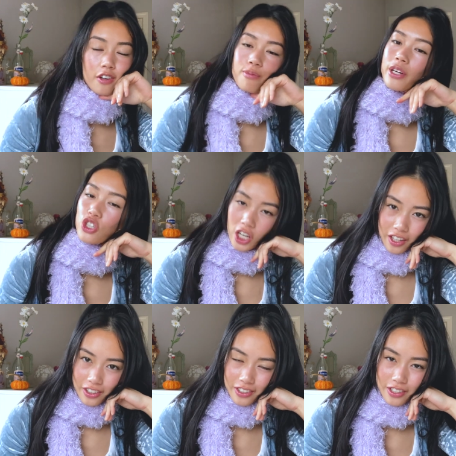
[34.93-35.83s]
of my
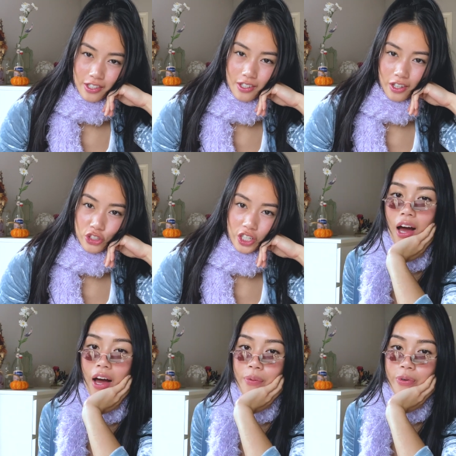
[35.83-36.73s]
childhood nostalgia,
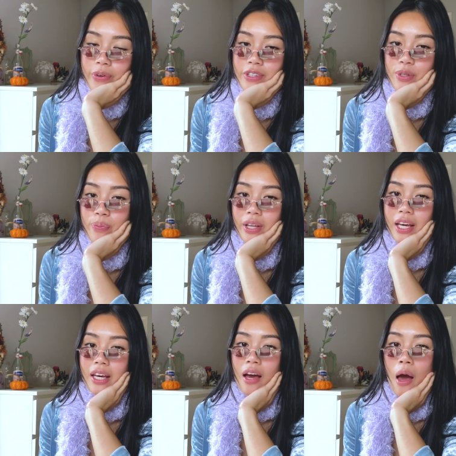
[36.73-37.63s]
I'm going to
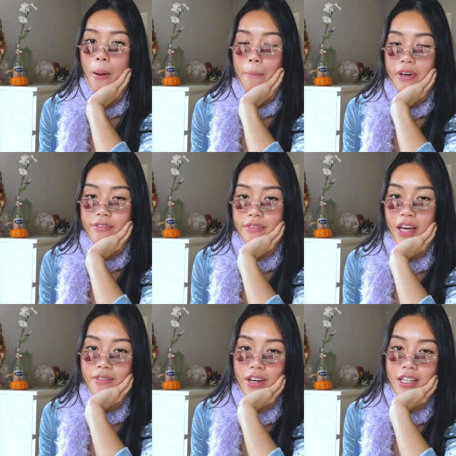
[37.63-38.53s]
play my
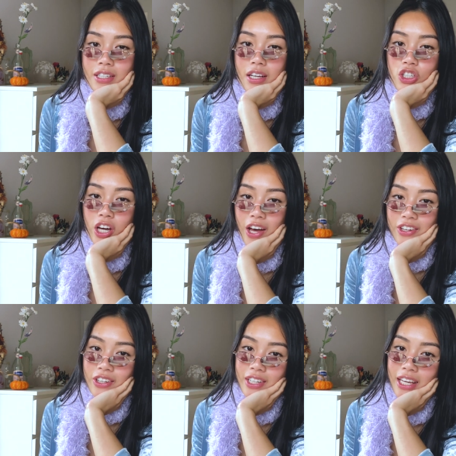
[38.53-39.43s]
favorite
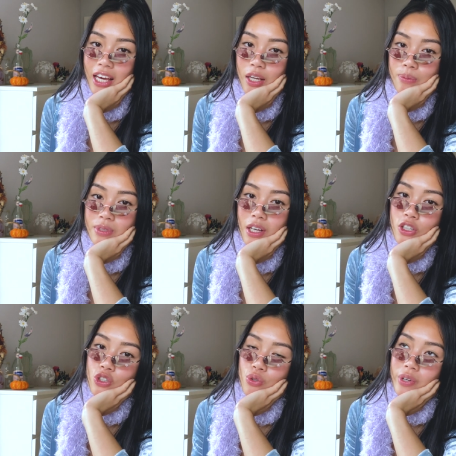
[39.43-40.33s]
childhood games
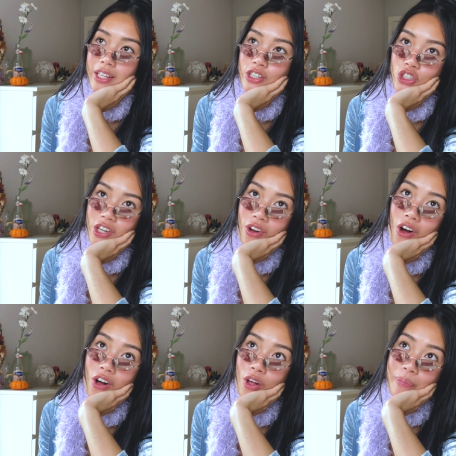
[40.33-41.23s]
to relish in
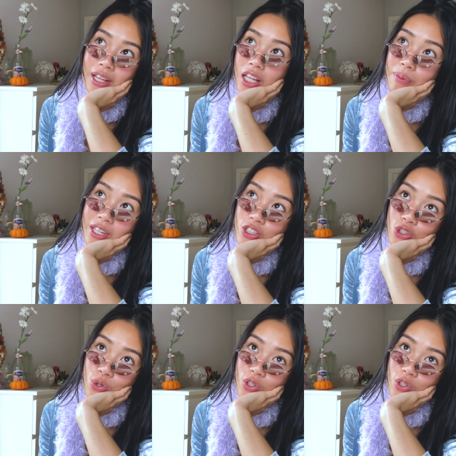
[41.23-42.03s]
all my Limited Too